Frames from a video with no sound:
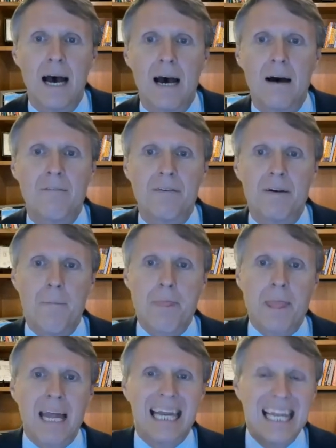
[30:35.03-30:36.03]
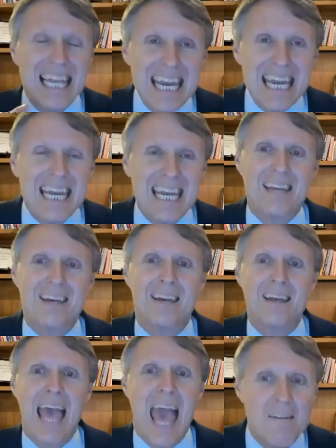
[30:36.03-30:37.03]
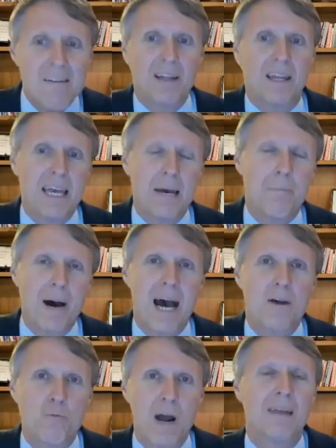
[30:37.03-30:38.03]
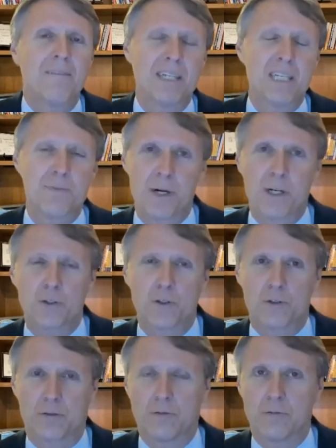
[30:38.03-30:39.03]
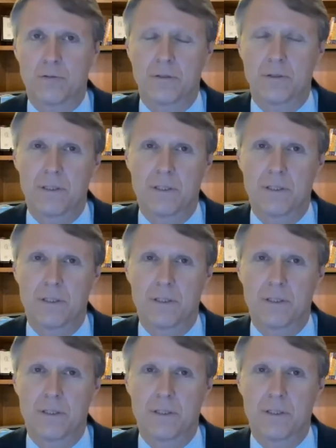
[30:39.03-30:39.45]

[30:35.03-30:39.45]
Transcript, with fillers: of leaning heavily upon relevant spiritual truths.